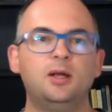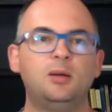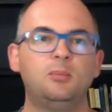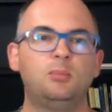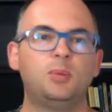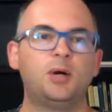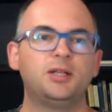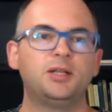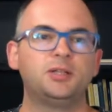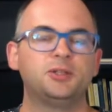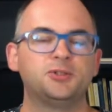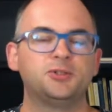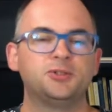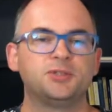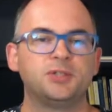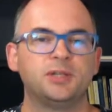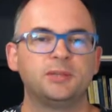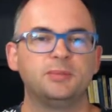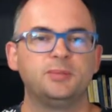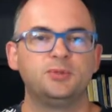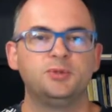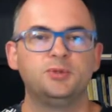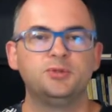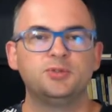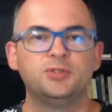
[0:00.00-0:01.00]
patterns that
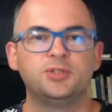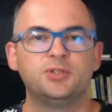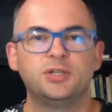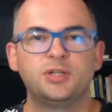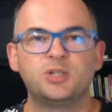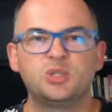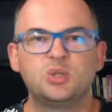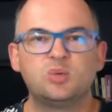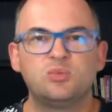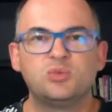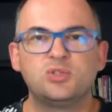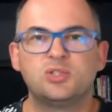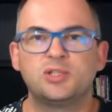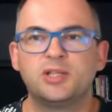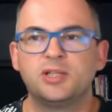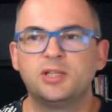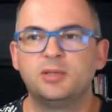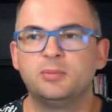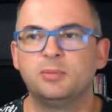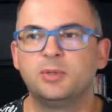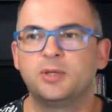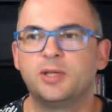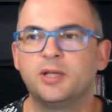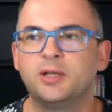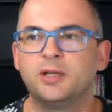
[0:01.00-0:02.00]
I'm using. So obviously at
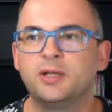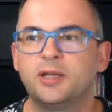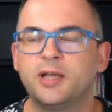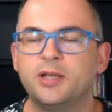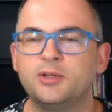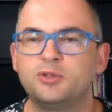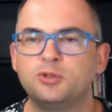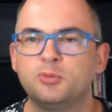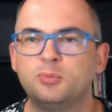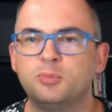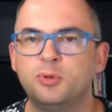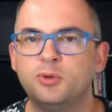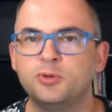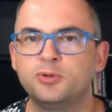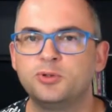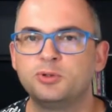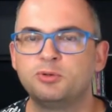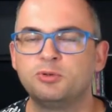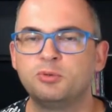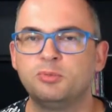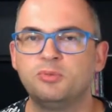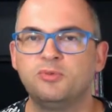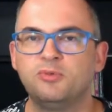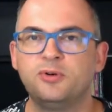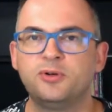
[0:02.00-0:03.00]
the beginning, I suppose
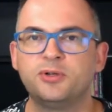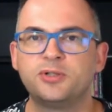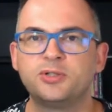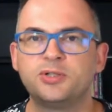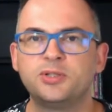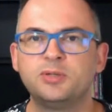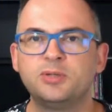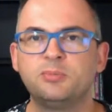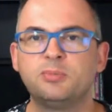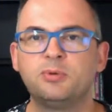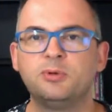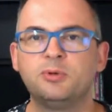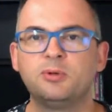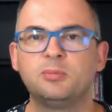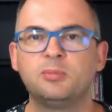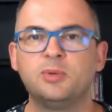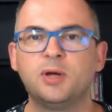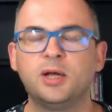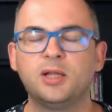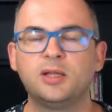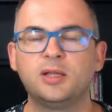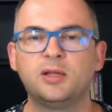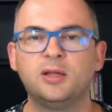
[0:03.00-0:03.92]
this will be very simple,